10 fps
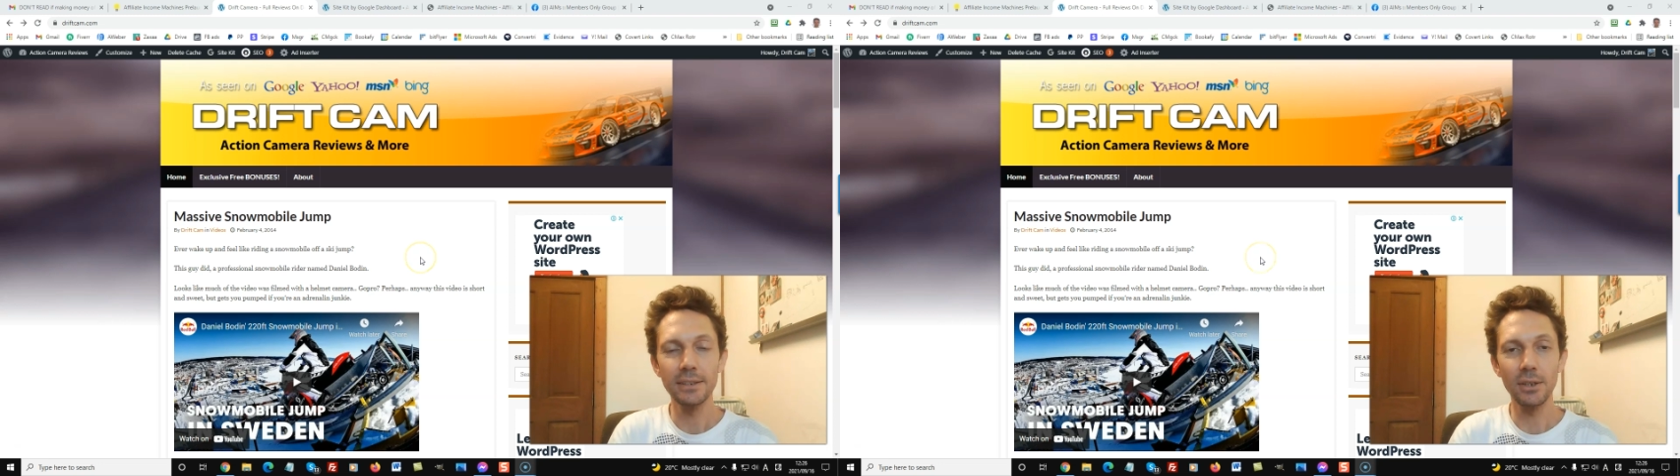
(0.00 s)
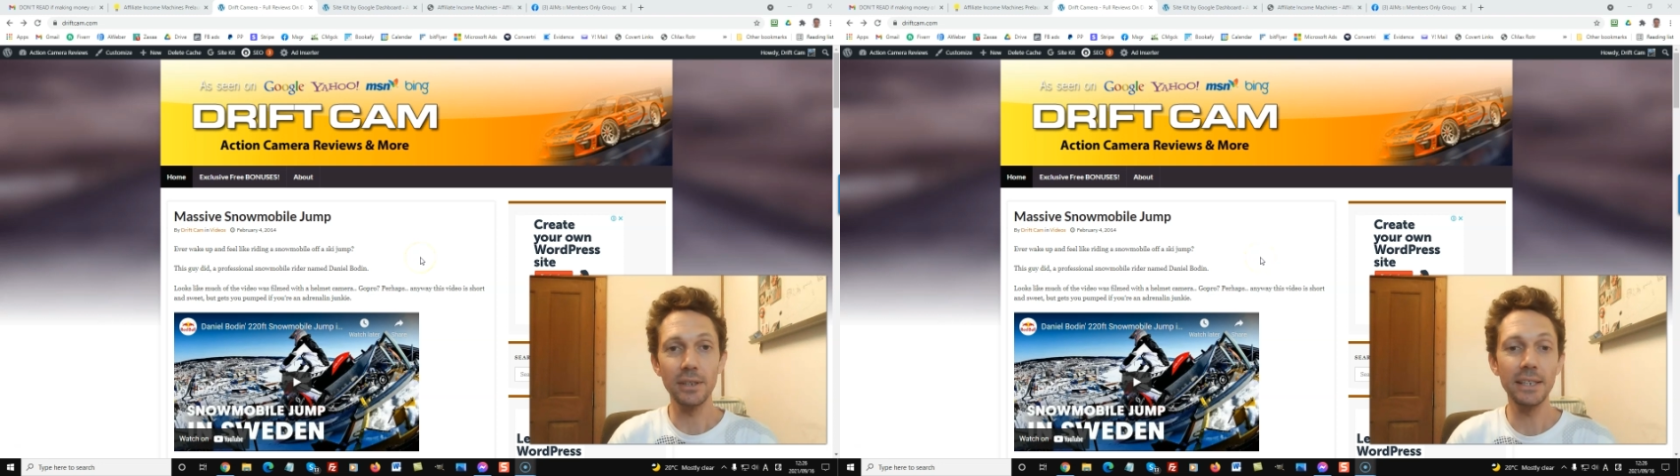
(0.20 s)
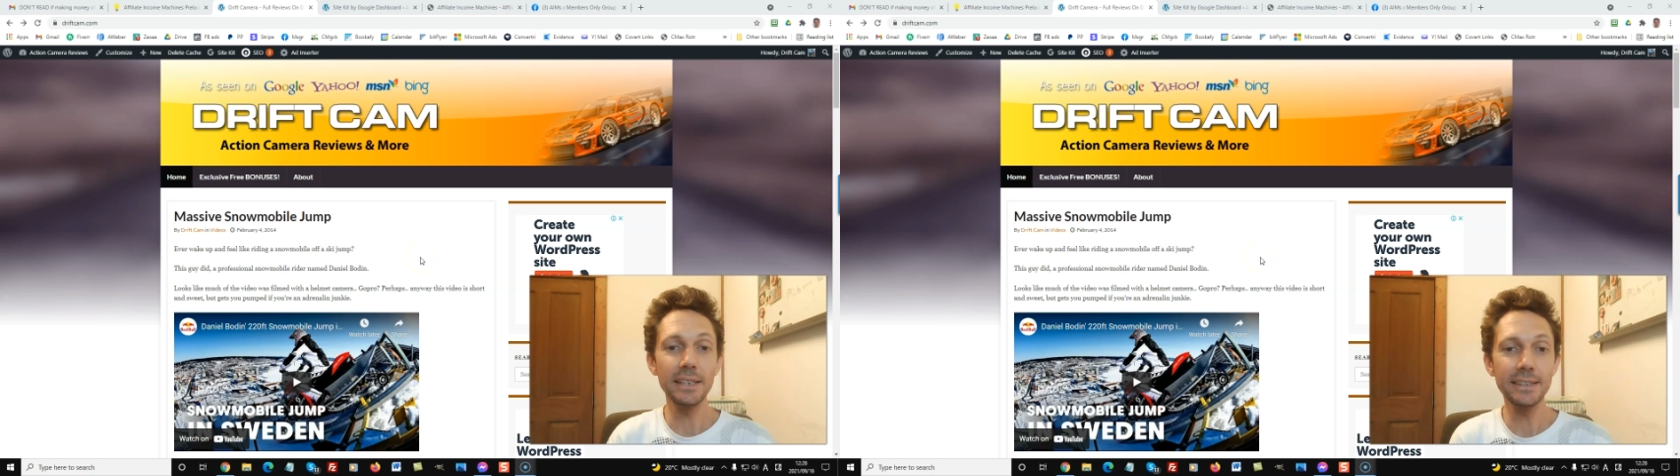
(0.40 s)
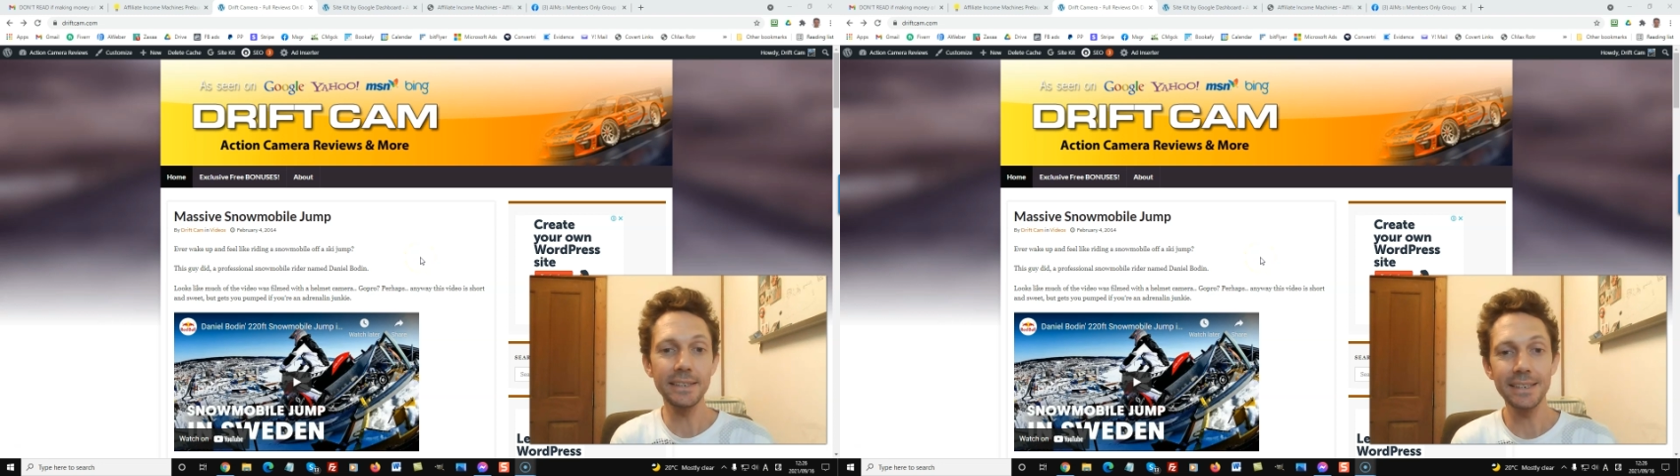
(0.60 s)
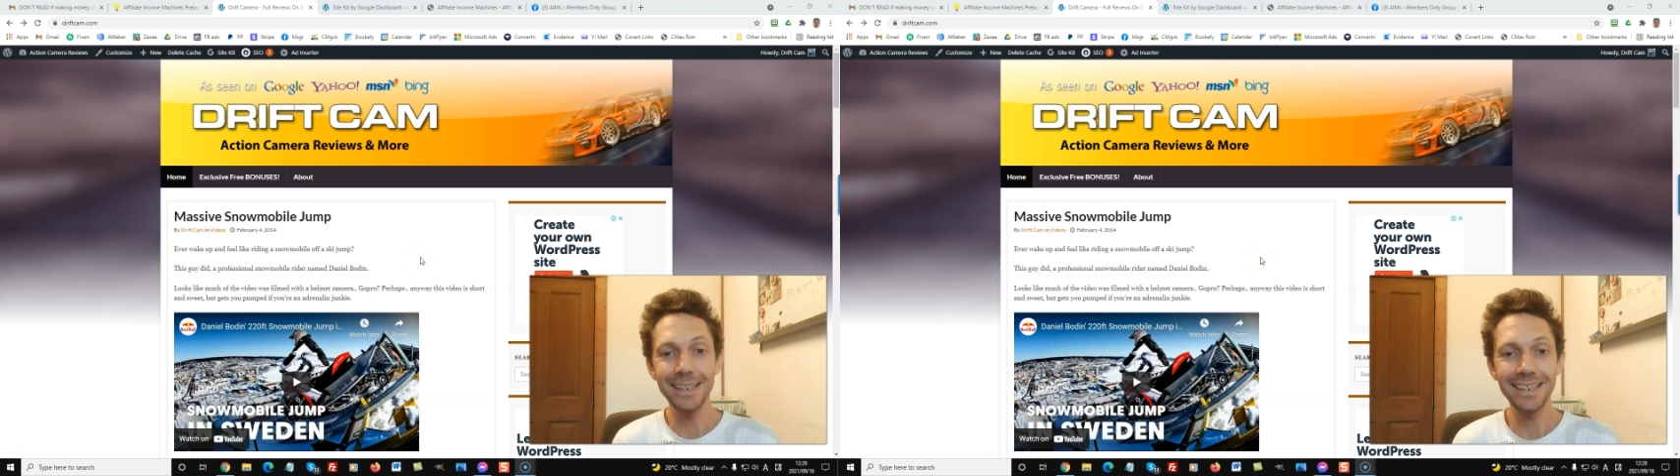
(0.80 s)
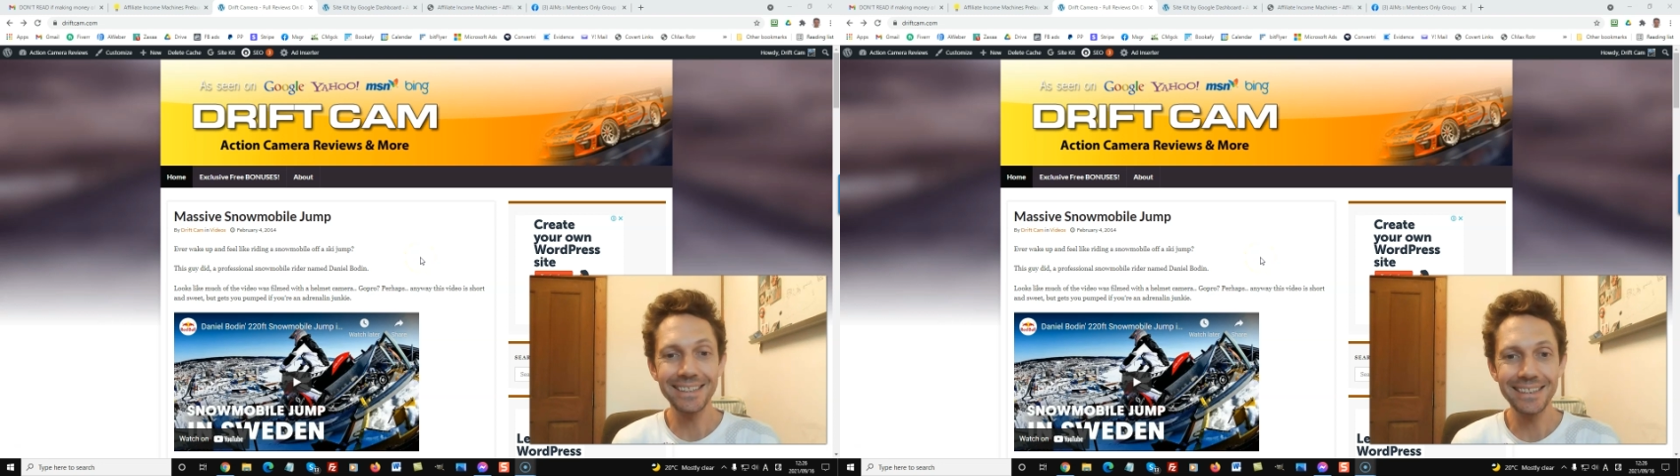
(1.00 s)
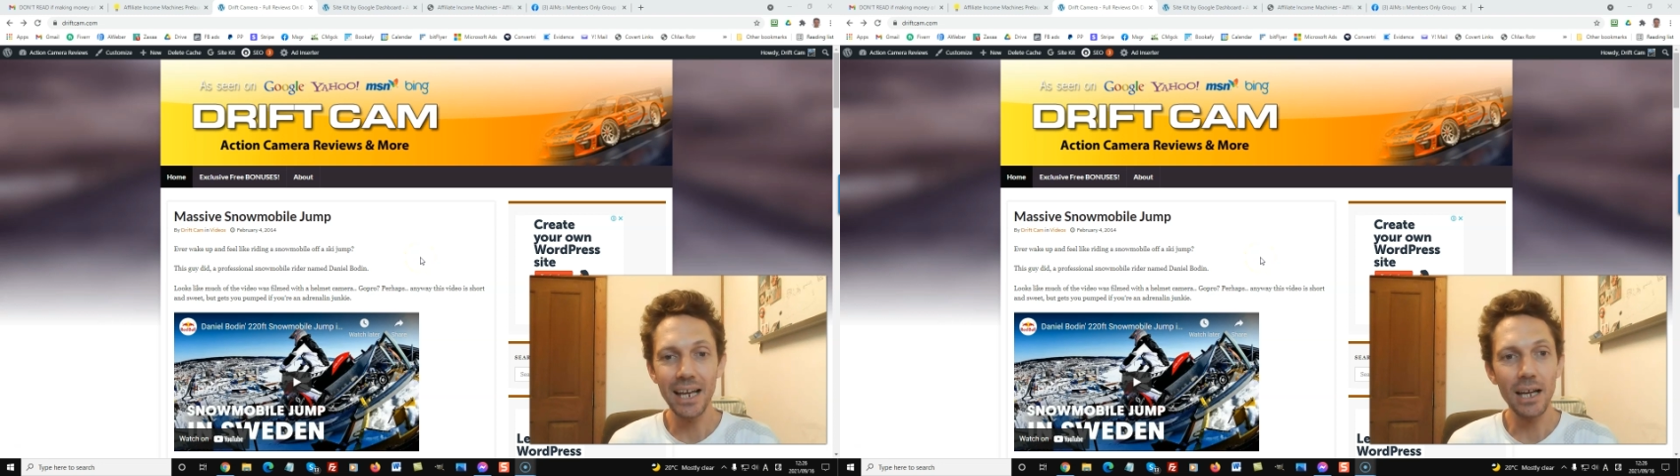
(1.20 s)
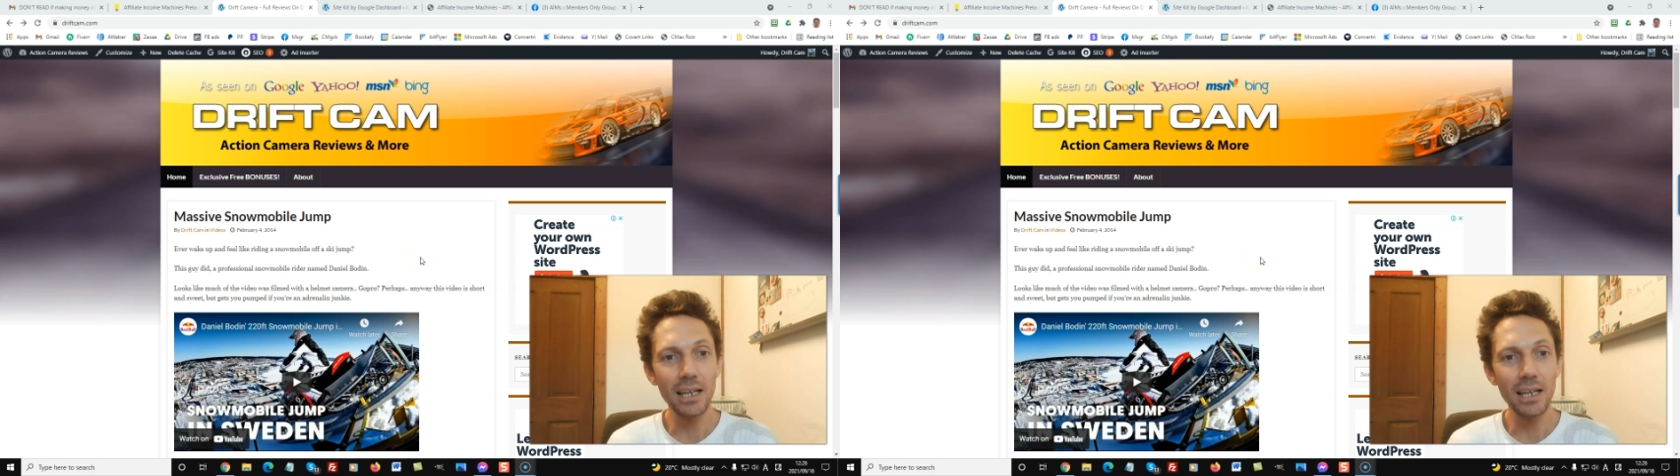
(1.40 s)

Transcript: So this is